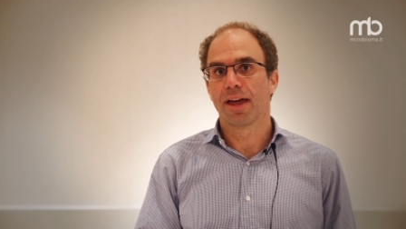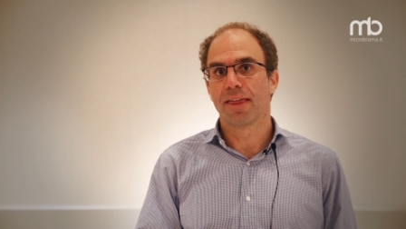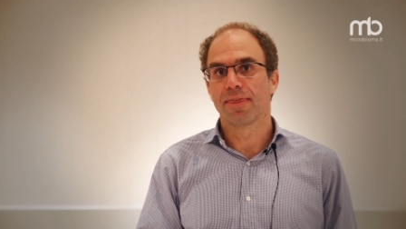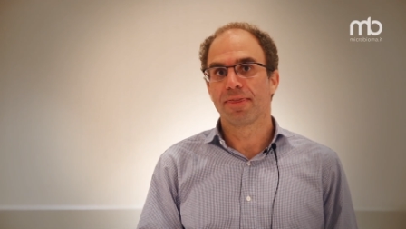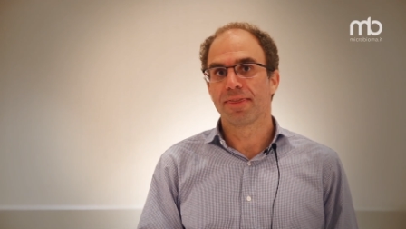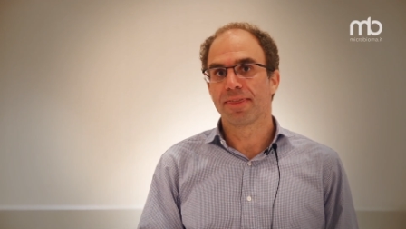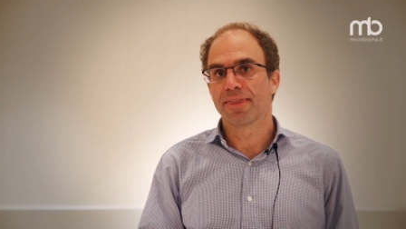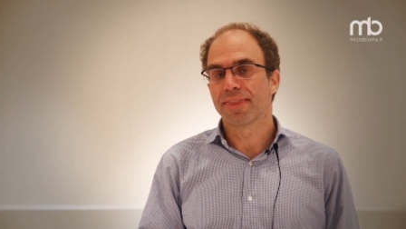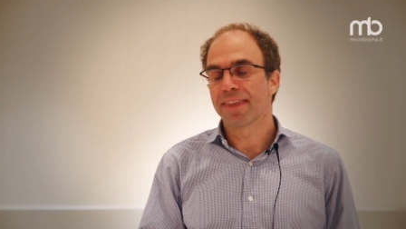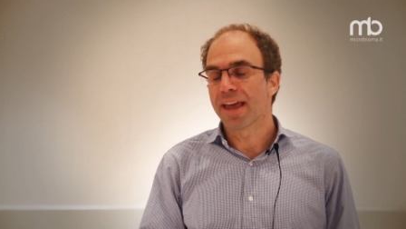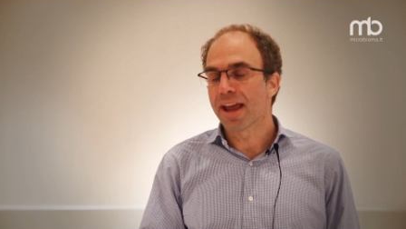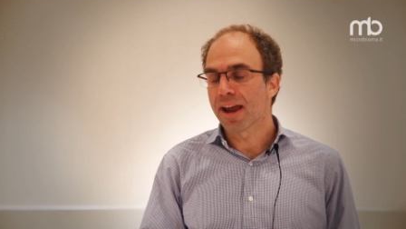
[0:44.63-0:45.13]

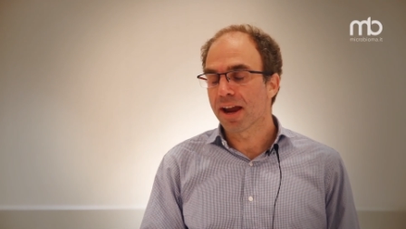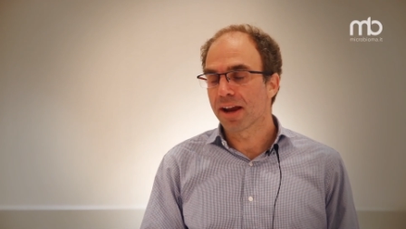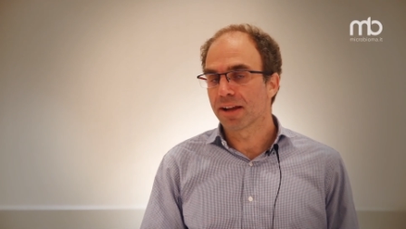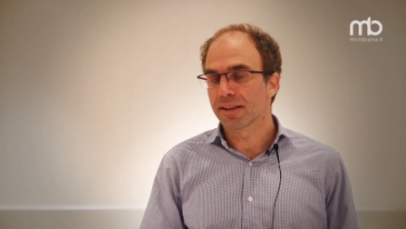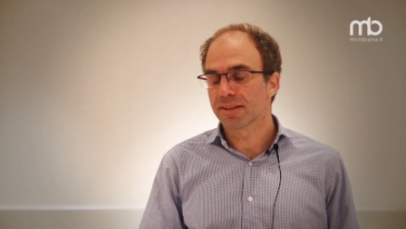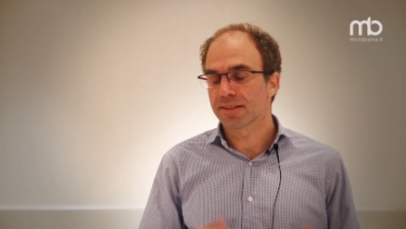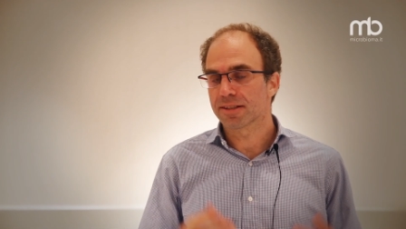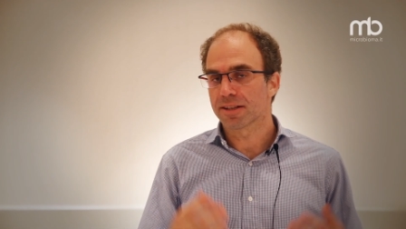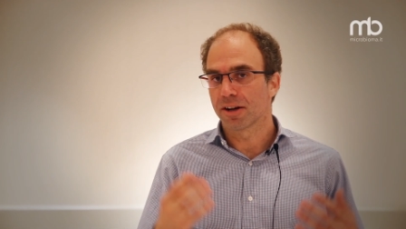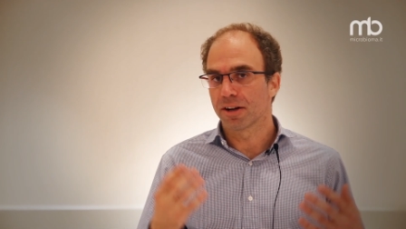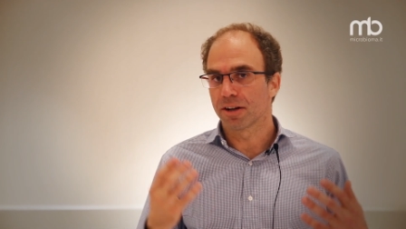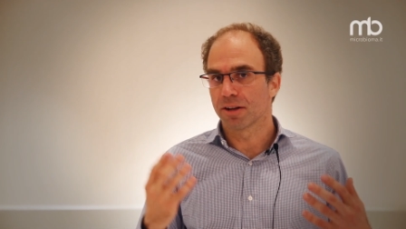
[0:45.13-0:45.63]
And there
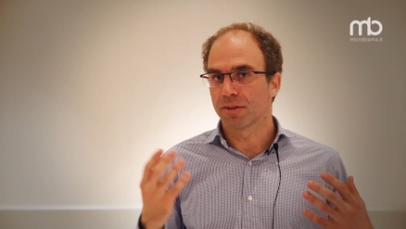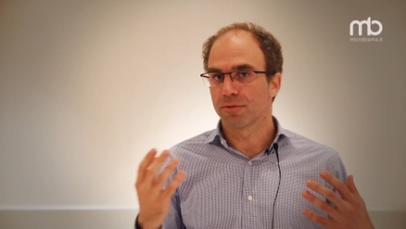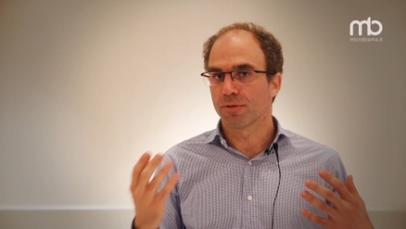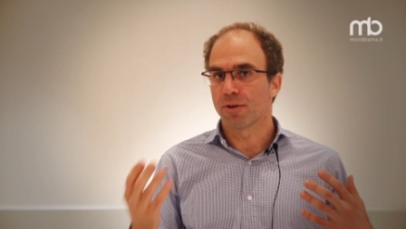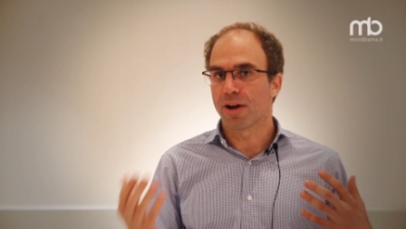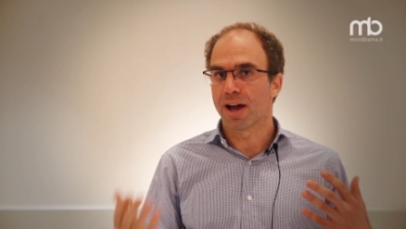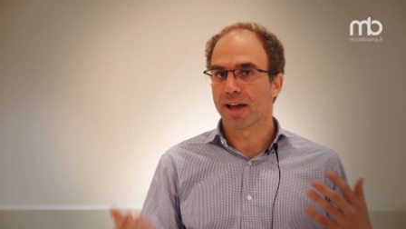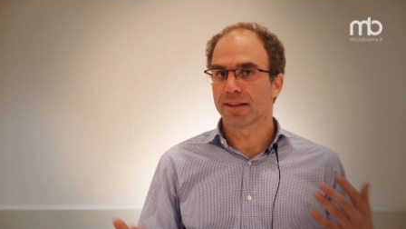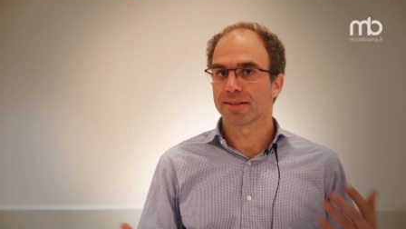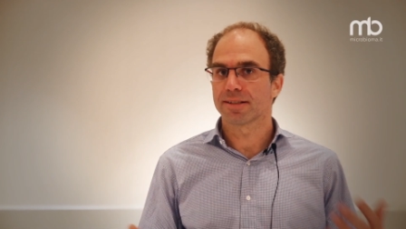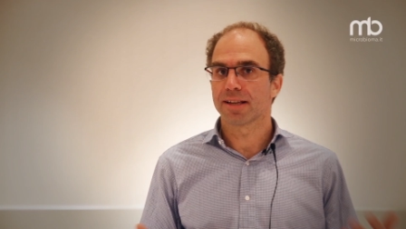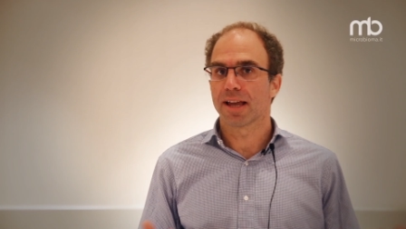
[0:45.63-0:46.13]
it started
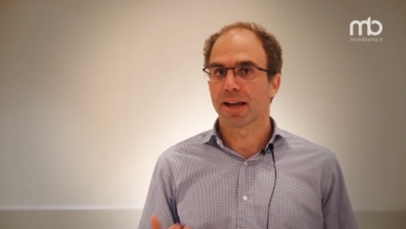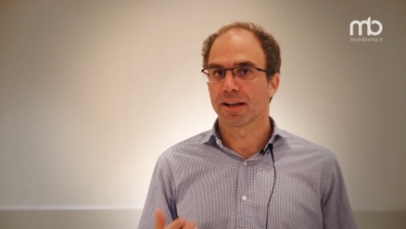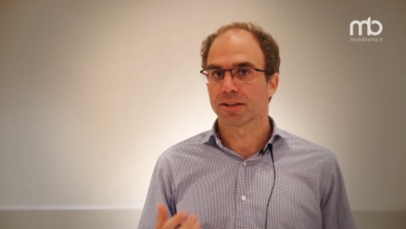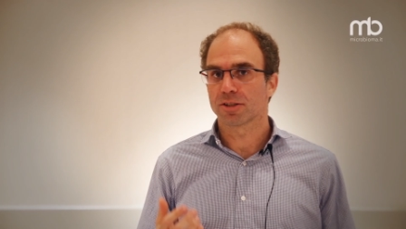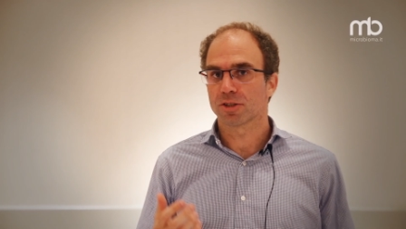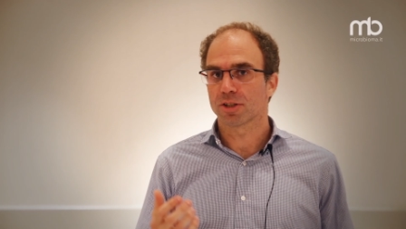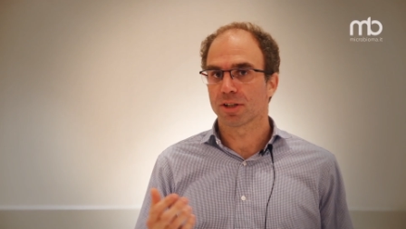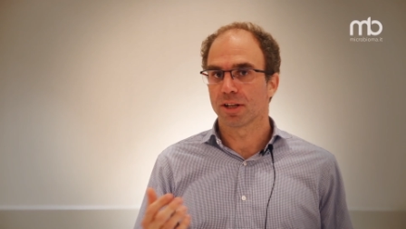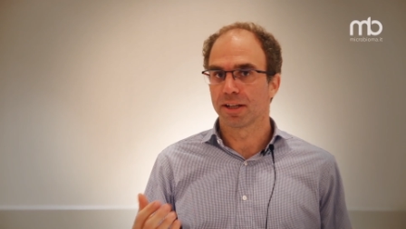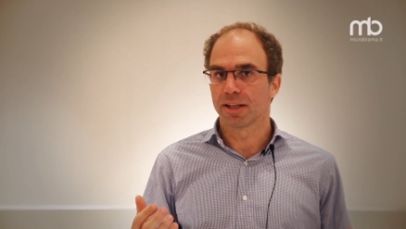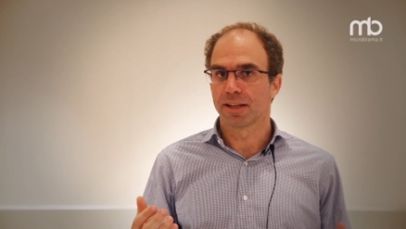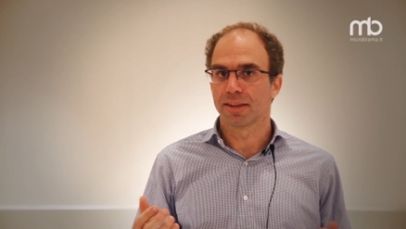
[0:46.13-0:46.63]
for us
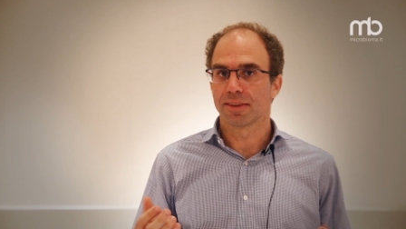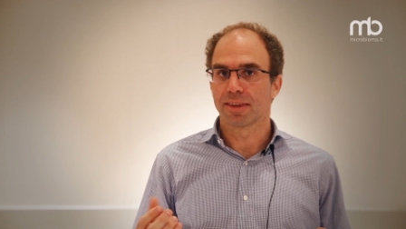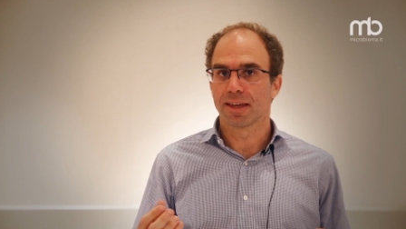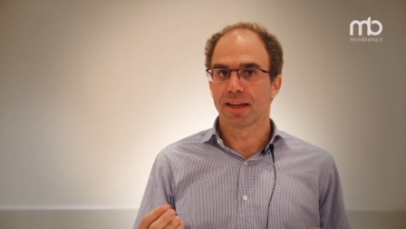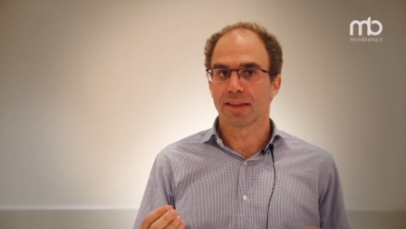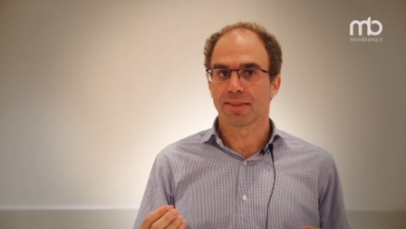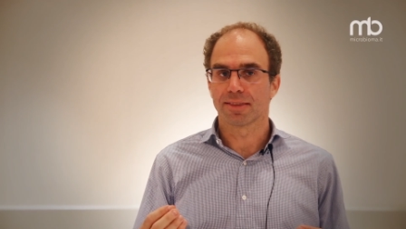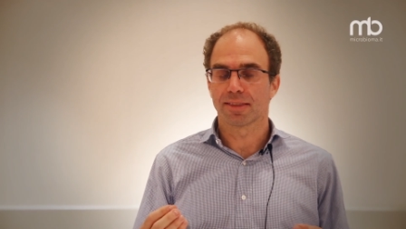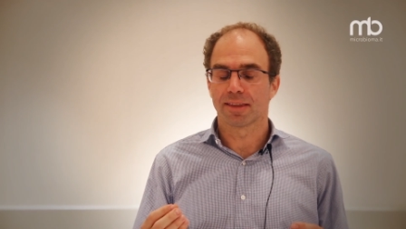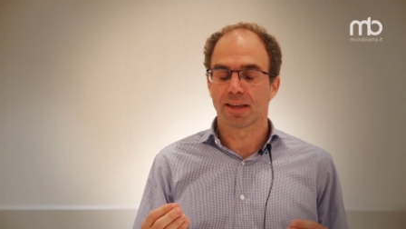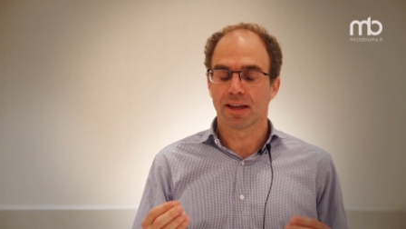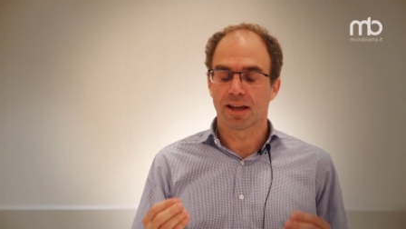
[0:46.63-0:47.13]
actually
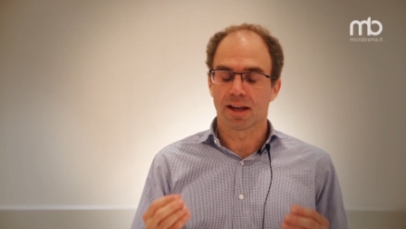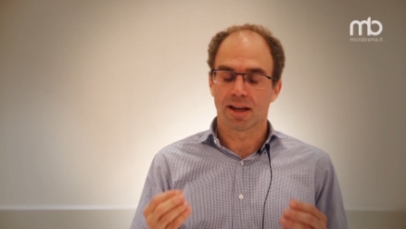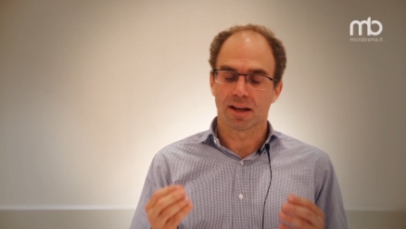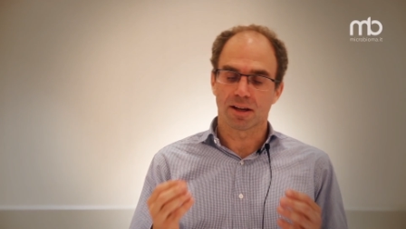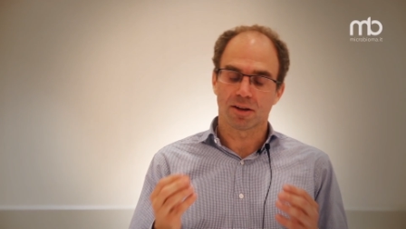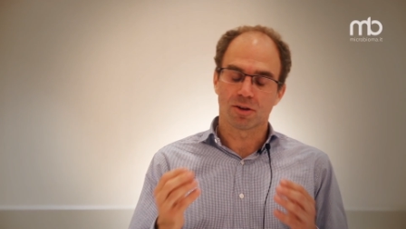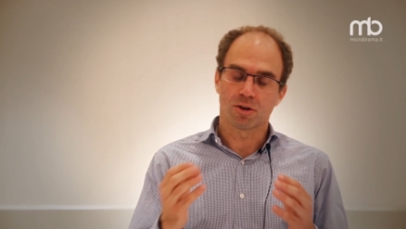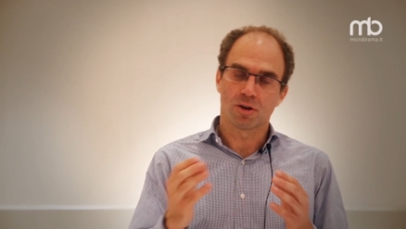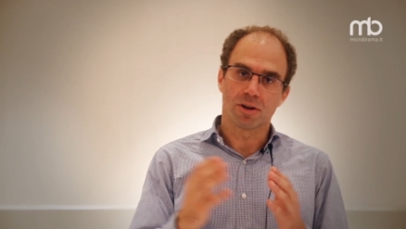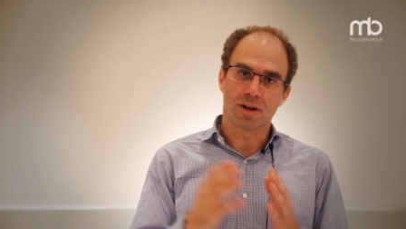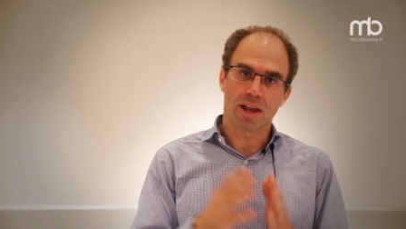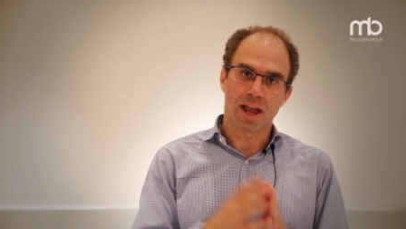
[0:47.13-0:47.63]
that the
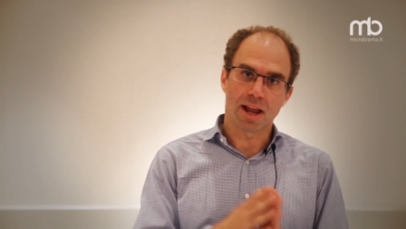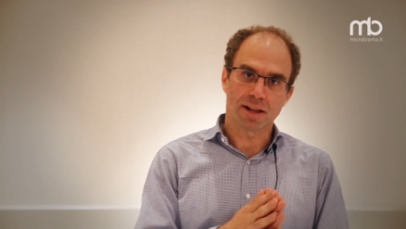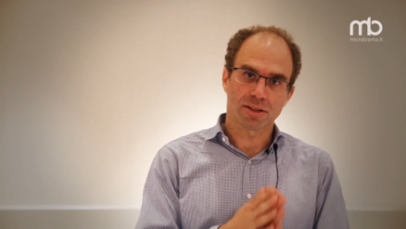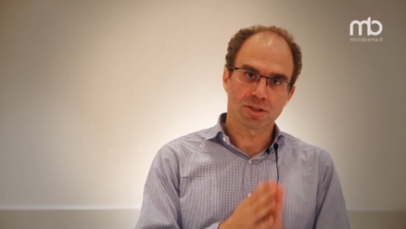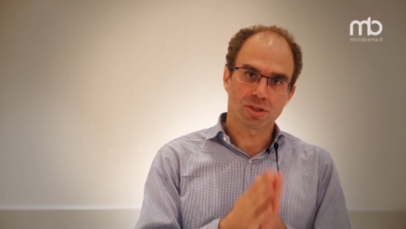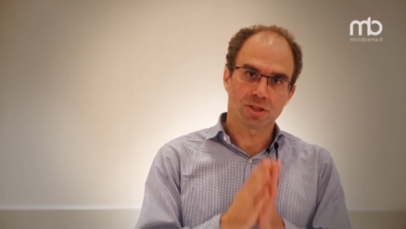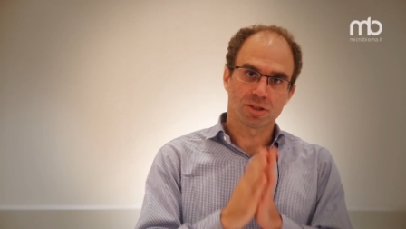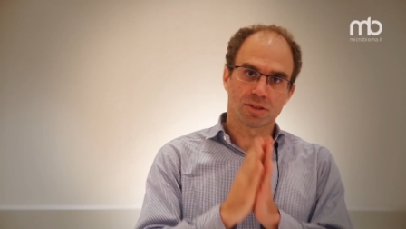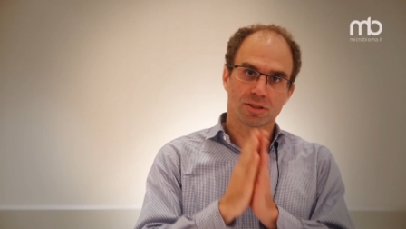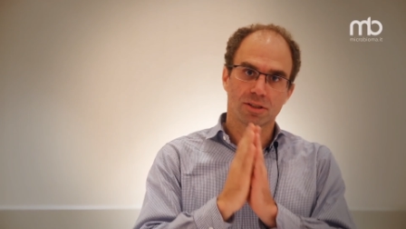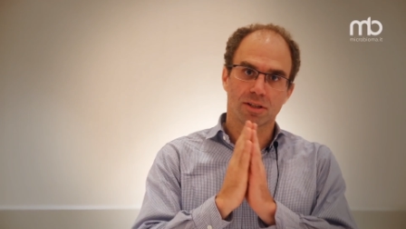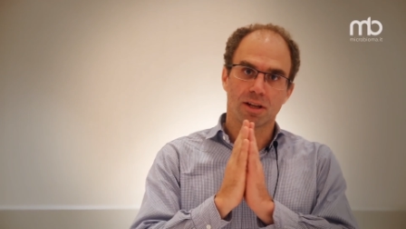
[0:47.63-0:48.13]

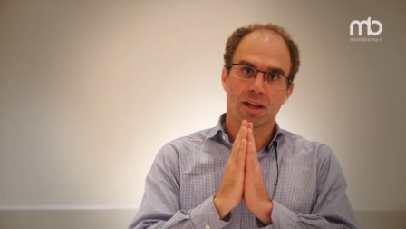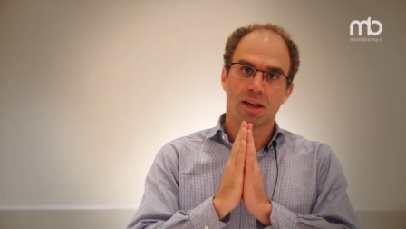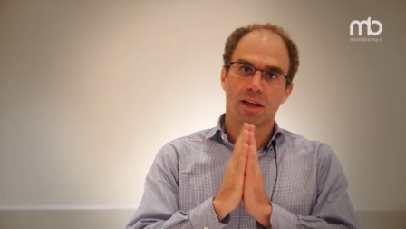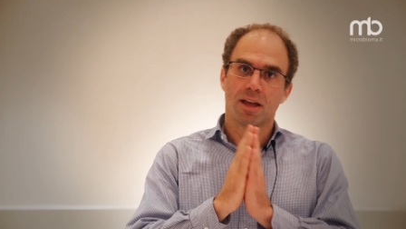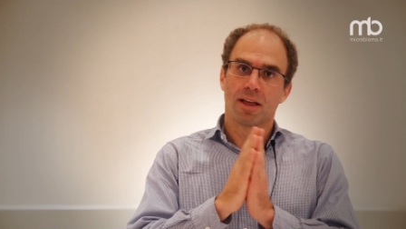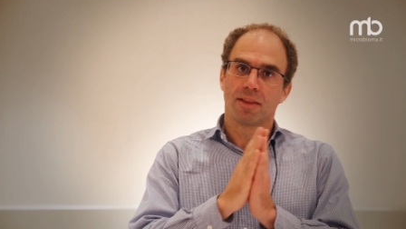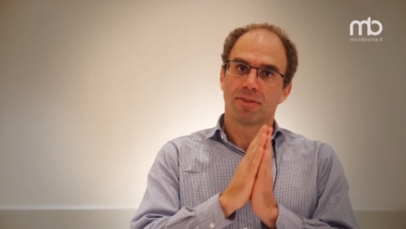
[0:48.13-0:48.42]
connection,